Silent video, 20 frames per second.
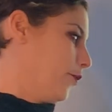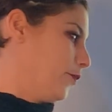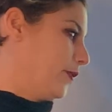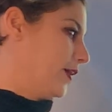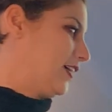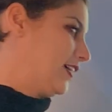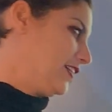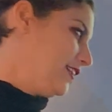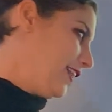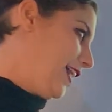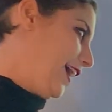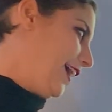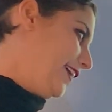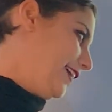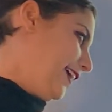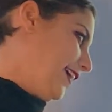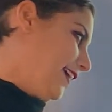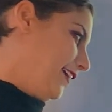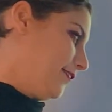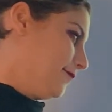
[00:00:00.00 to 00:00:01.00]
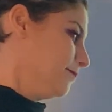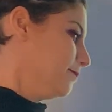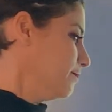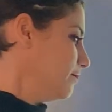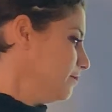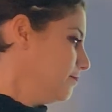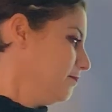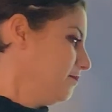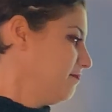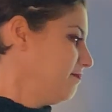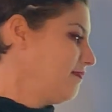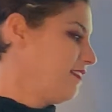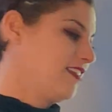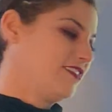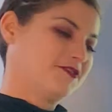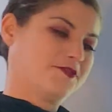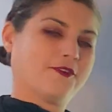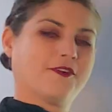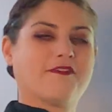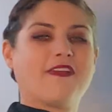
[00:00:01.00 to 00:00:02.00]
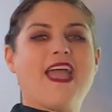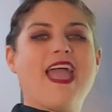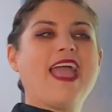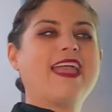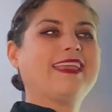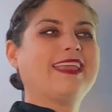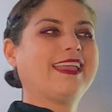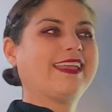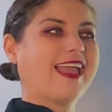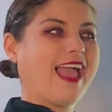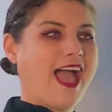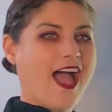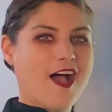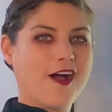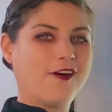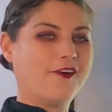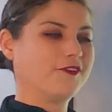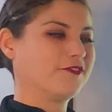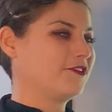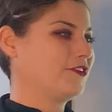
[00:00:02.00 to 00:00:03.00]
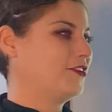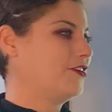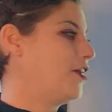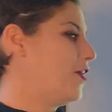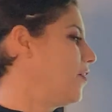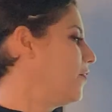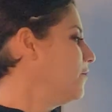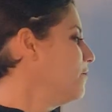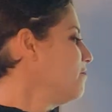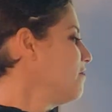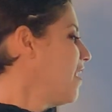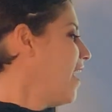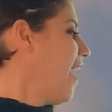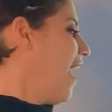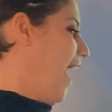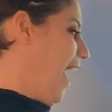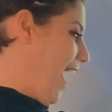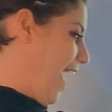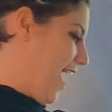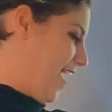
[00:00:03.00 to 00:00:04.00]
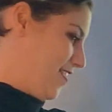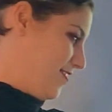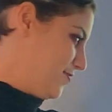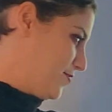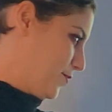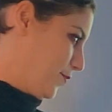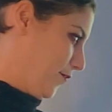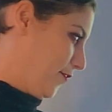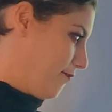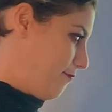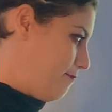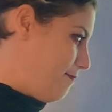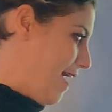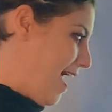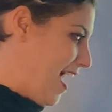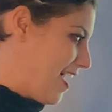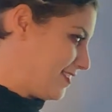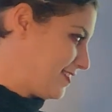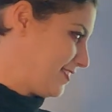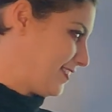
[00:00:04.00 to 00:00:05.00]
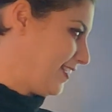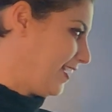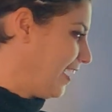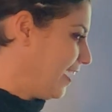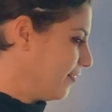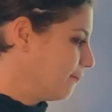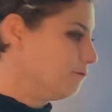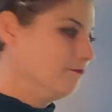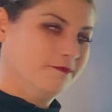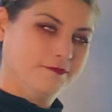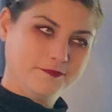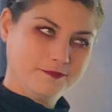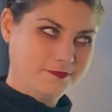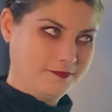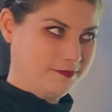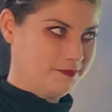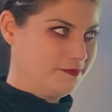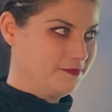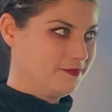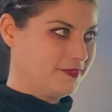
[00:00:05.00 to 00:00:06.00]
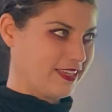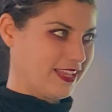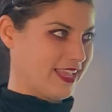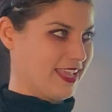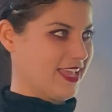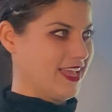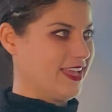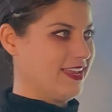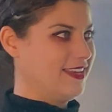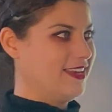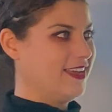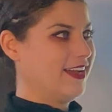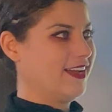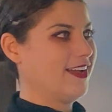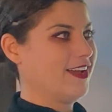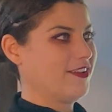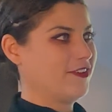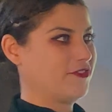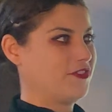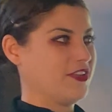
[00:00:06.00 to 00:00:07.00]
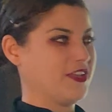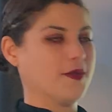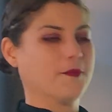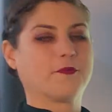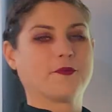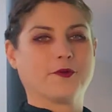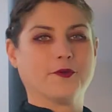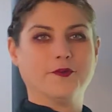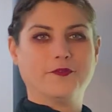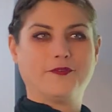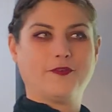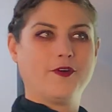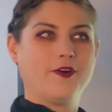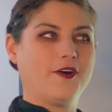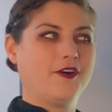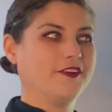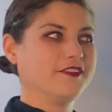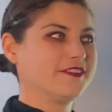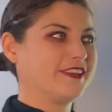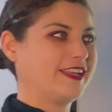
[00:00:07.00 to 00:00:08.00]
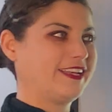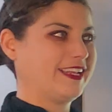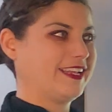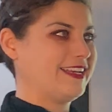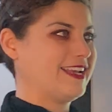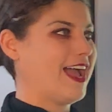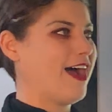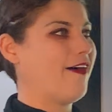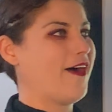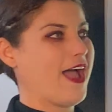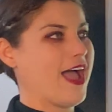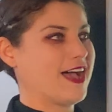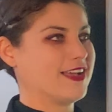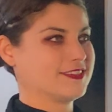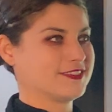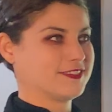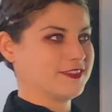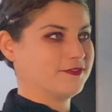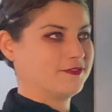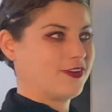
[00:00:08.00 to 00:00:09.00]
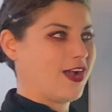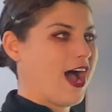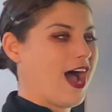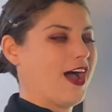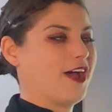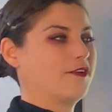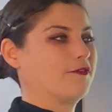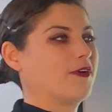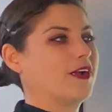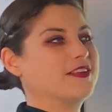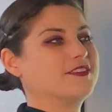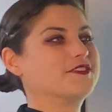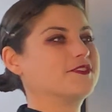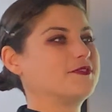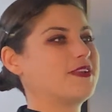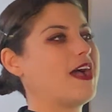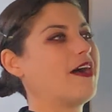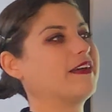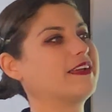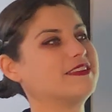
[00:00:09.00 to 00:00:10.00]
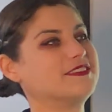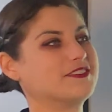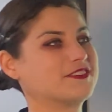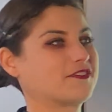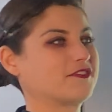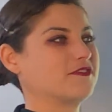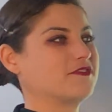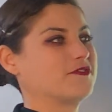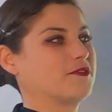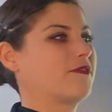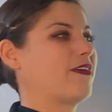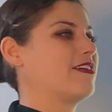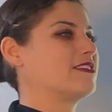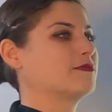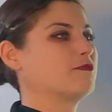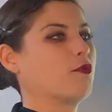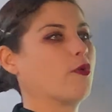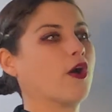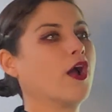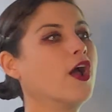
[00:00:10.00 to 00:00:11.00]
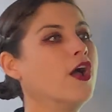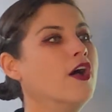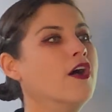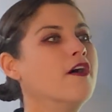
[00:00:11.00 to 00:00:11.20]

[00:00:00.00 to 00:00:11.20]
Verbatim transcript: reclining, sort of hanging out, you know, and sort of basking in the approval that he now has of God, right? So now he's has more